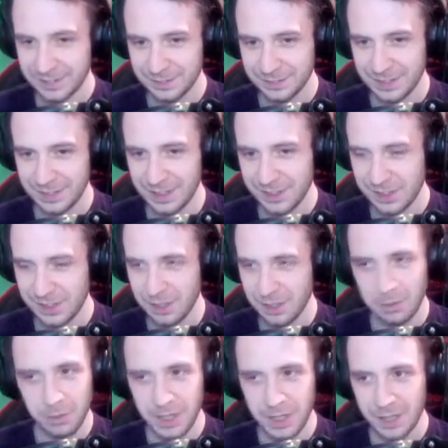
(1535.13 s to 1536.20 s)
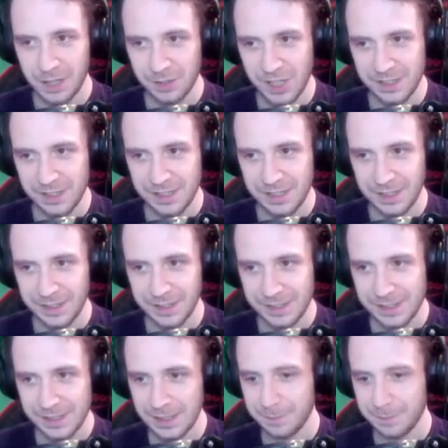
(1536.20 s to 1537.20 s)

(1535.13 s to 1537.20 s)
So we're not chancing that this time.